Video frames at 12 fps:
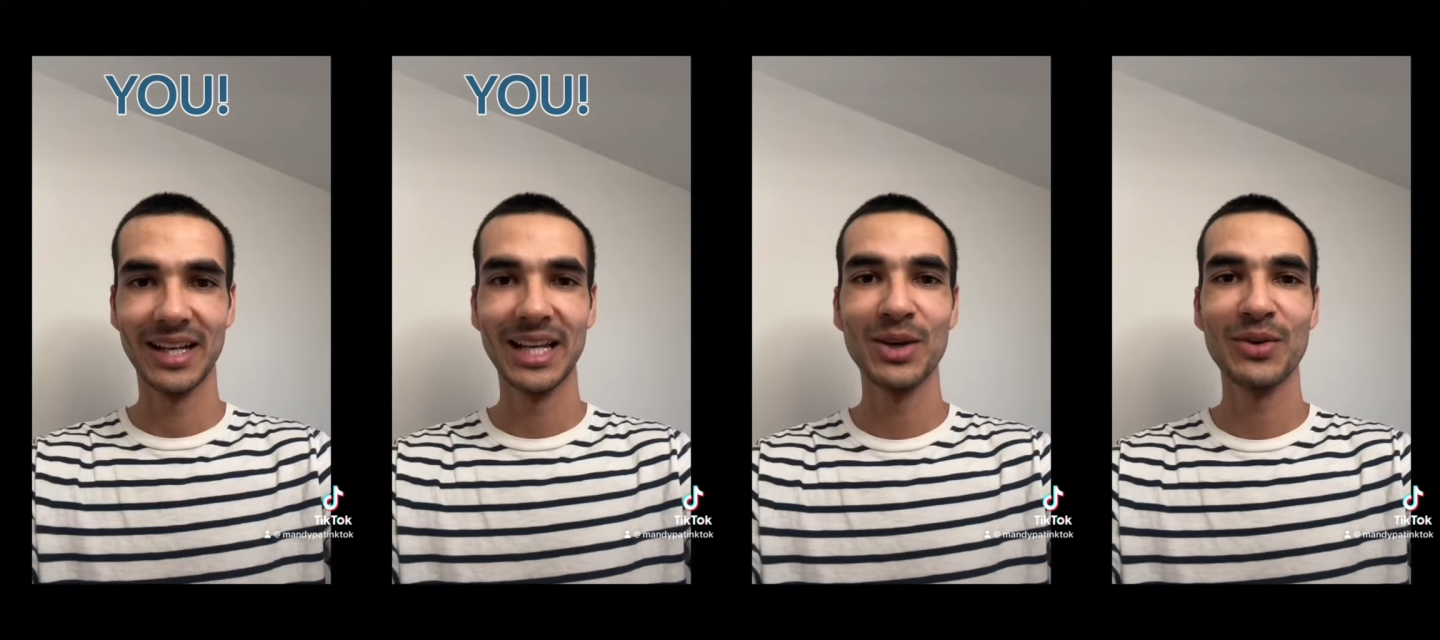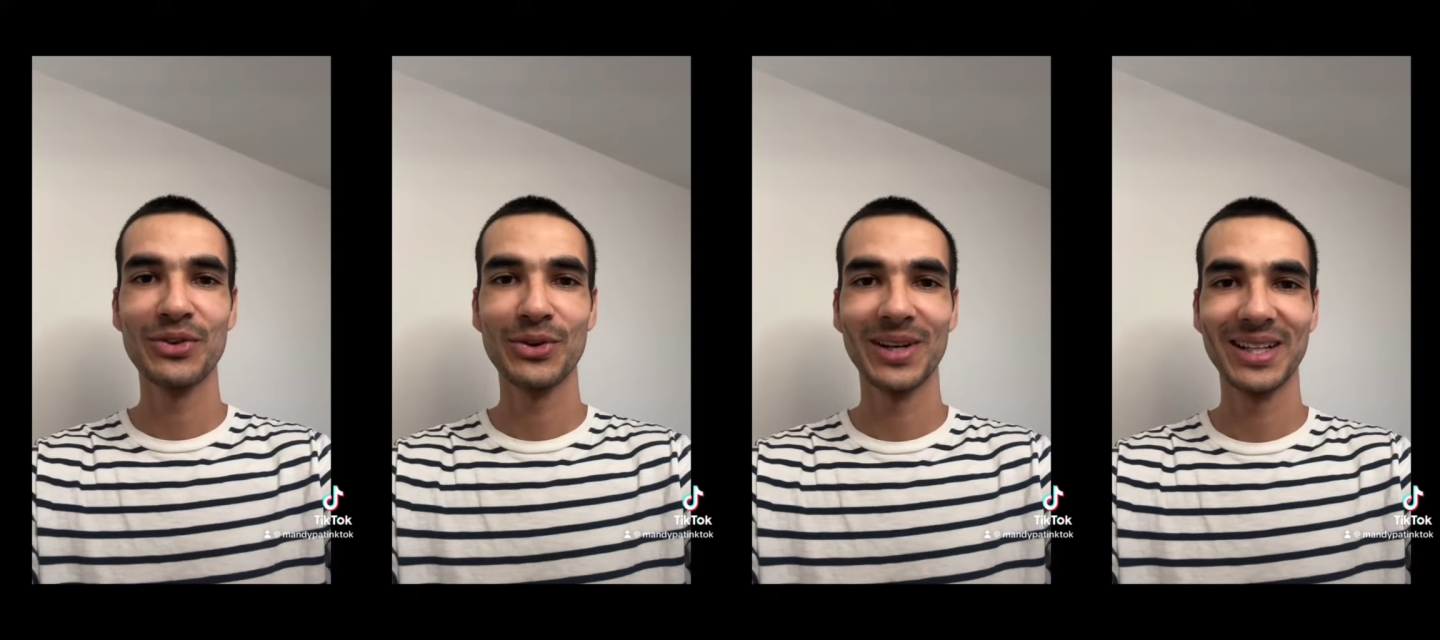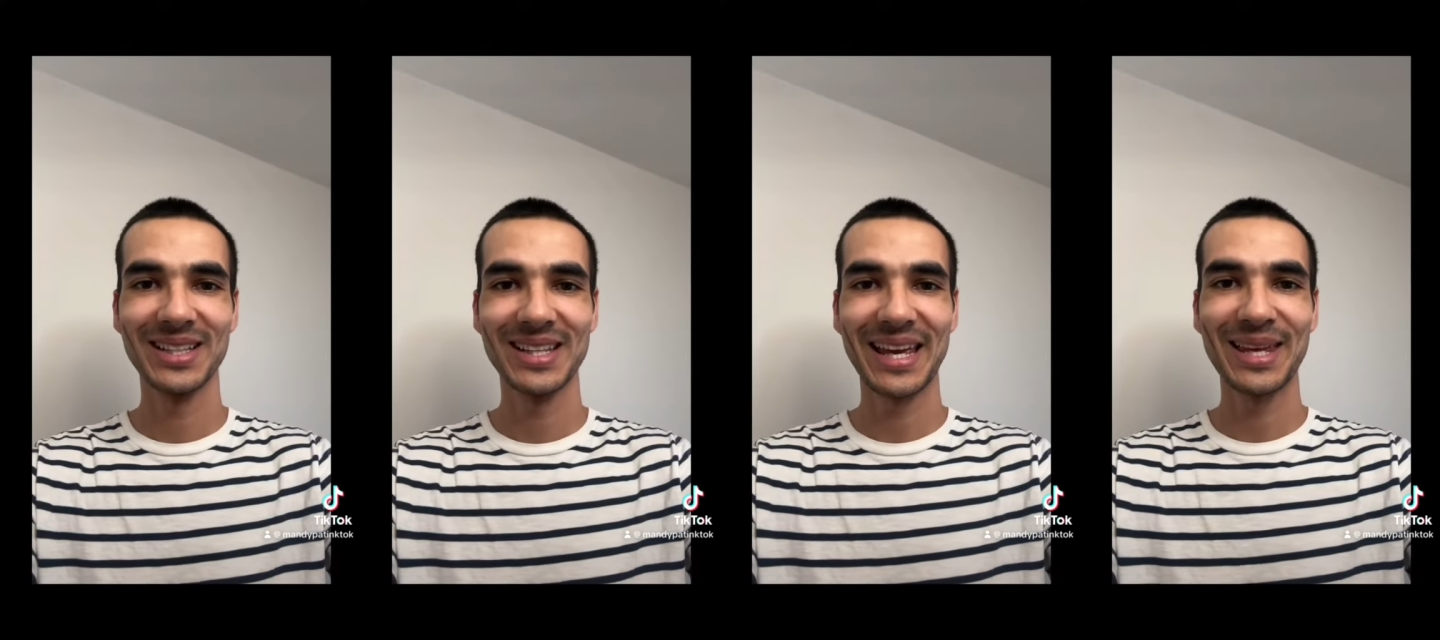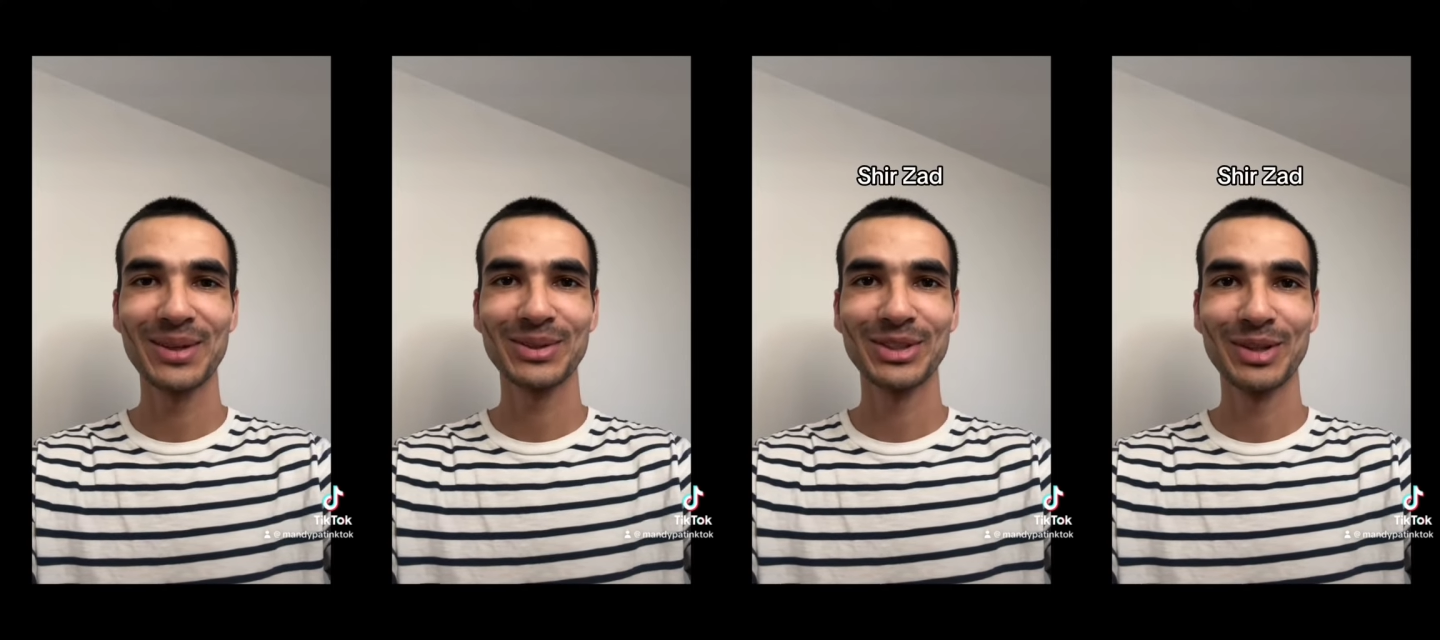Hello everyone, thank
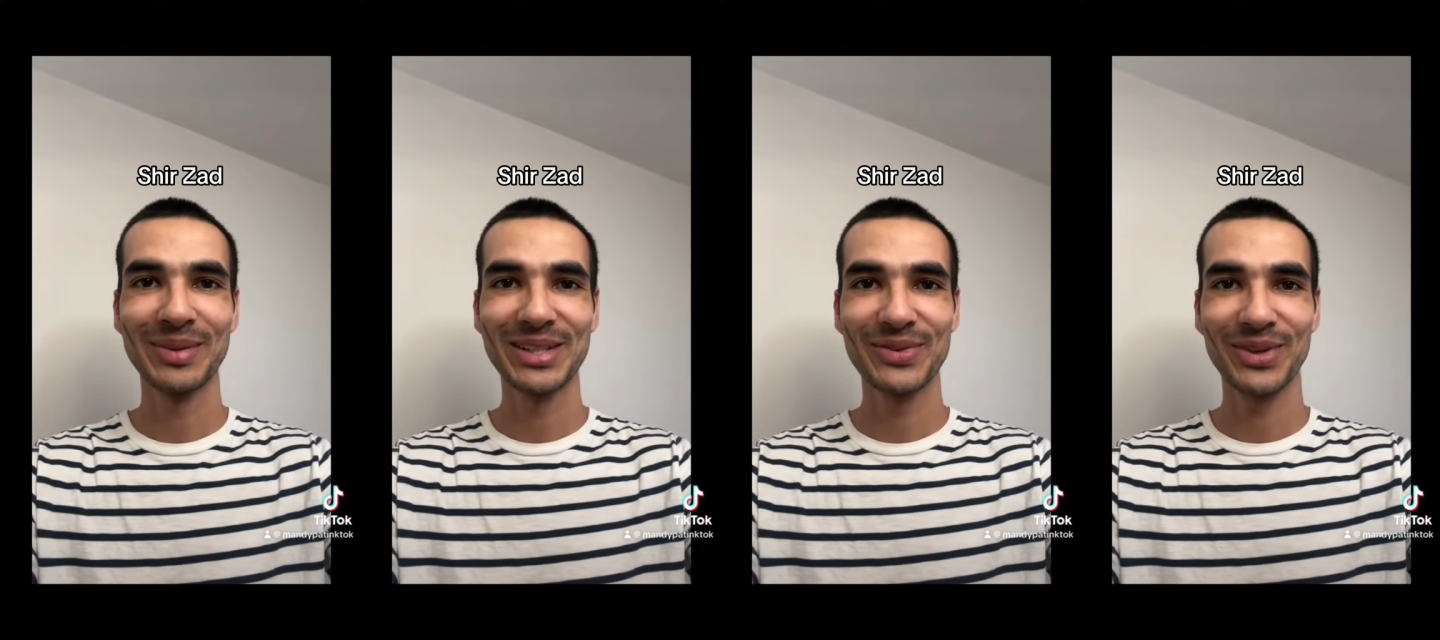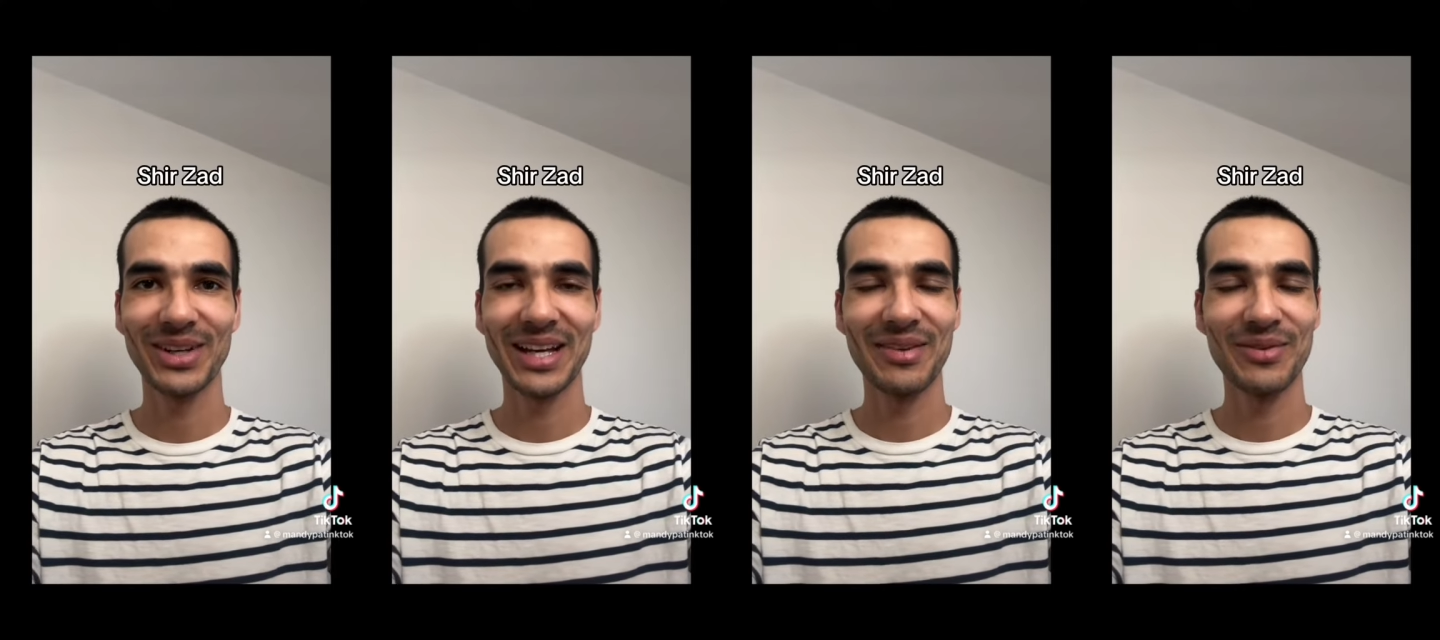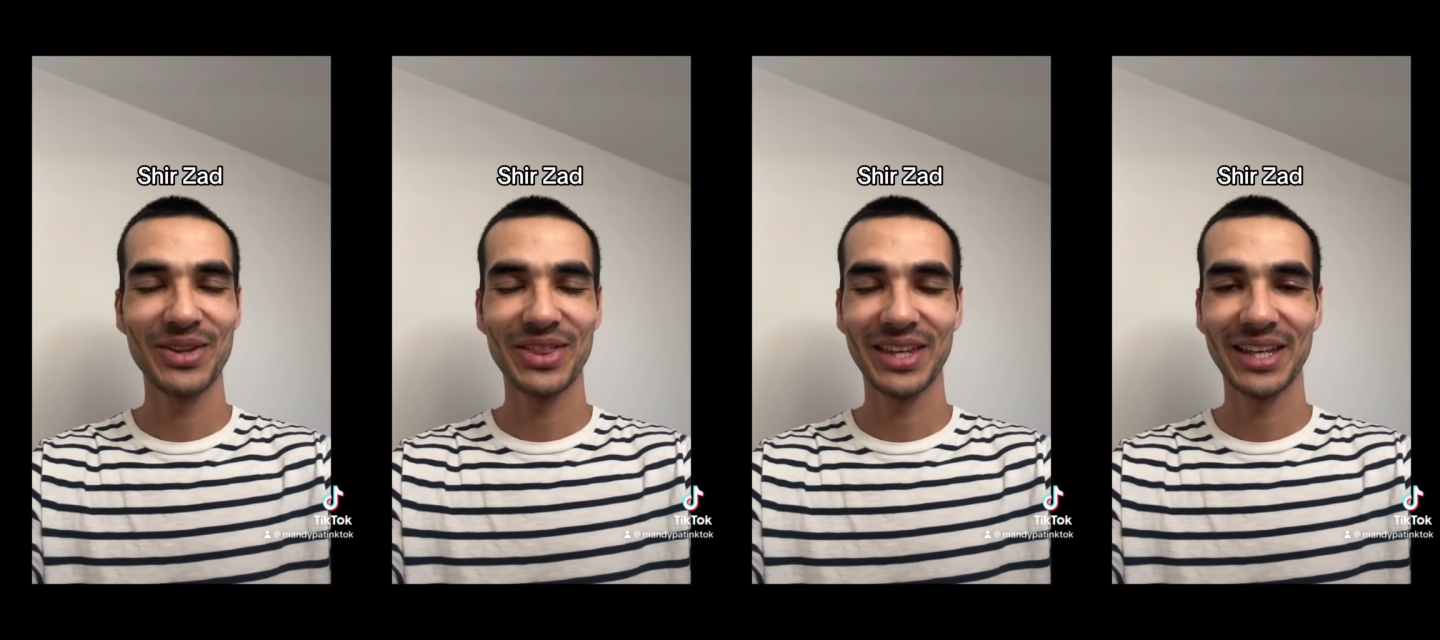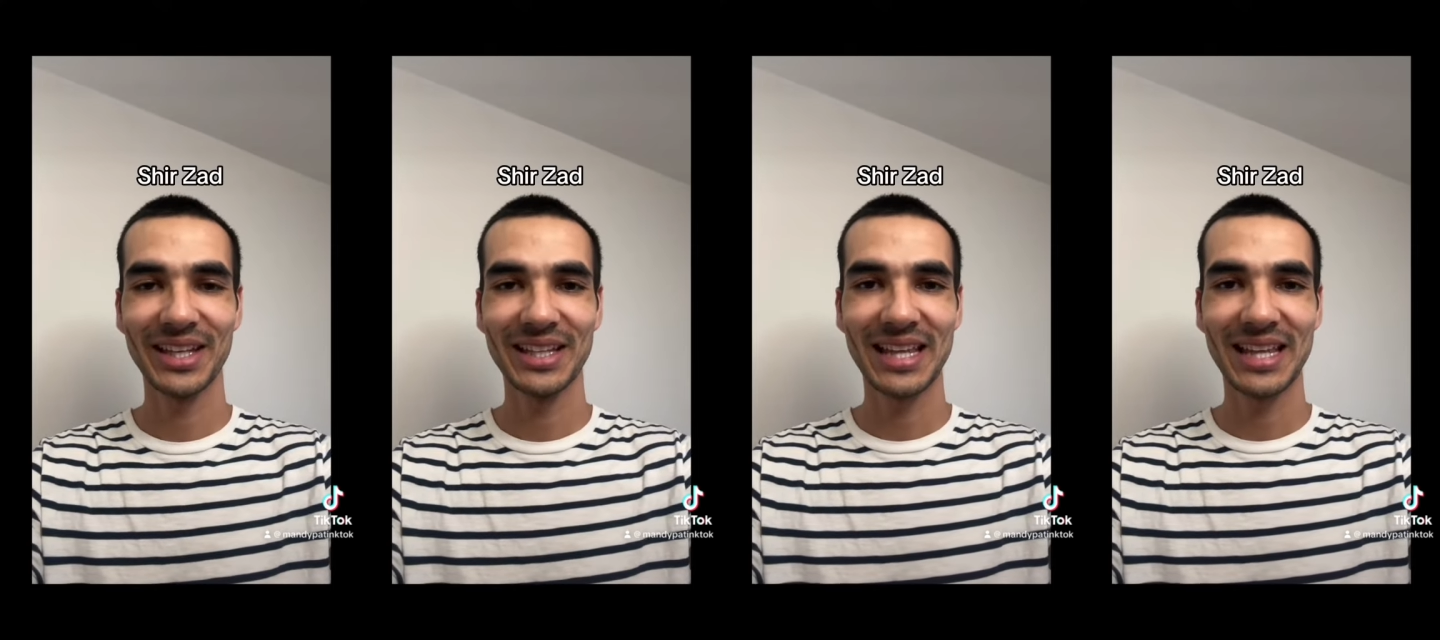you so much for everything.